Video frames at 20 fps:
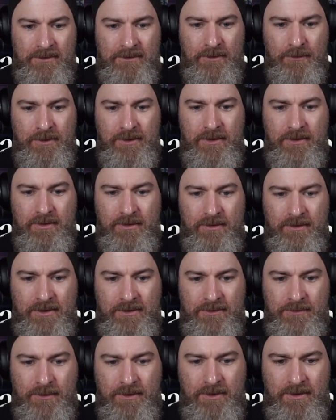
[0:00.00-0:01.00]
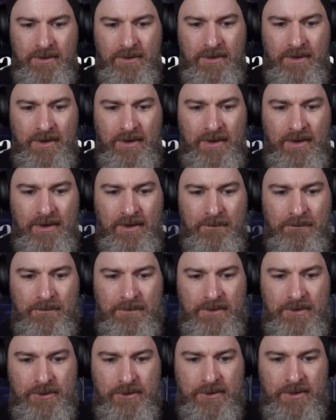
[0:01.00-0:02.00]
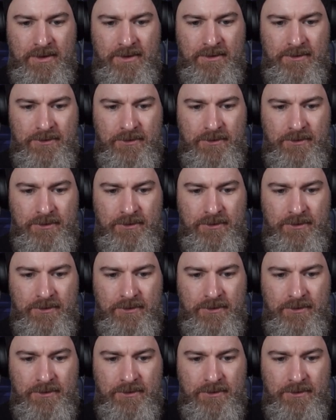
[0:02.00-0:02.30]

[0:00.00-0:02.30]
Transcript: So with this one, you can